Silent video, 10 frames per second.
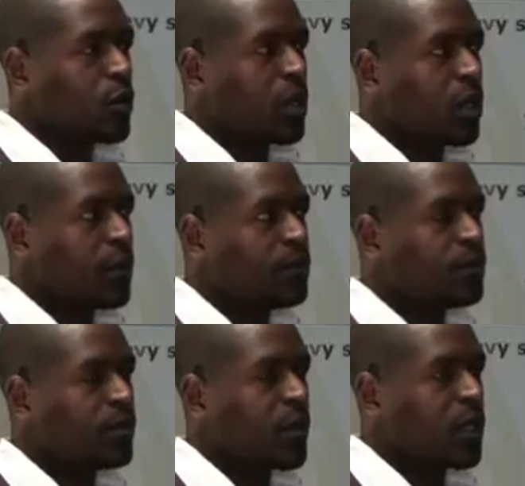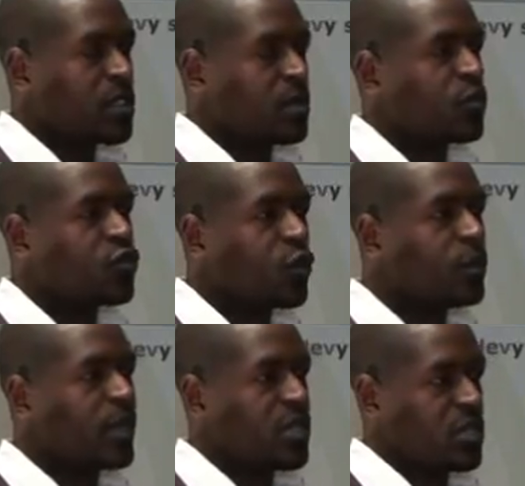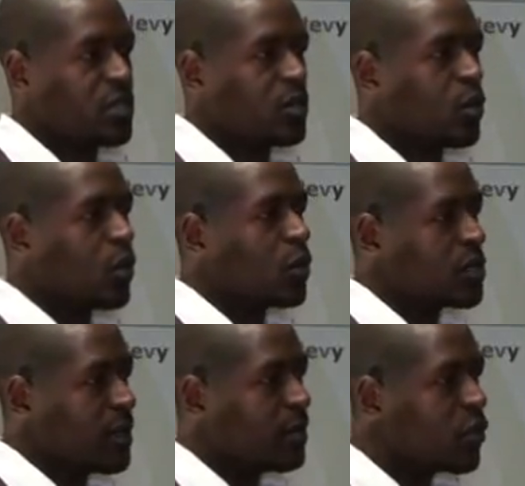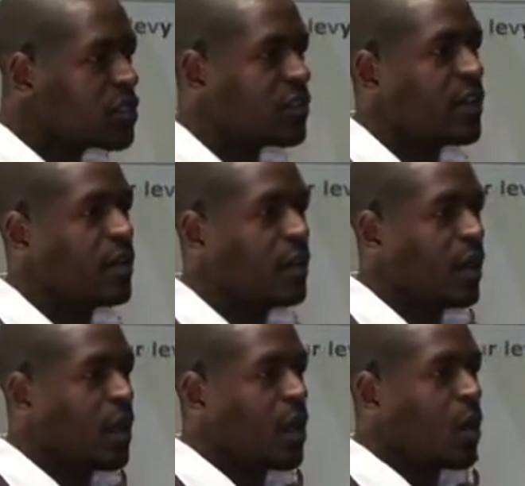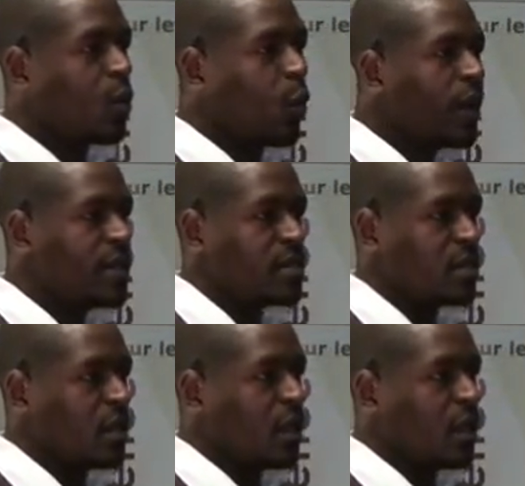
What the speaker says: some control measures or some monitoring ways.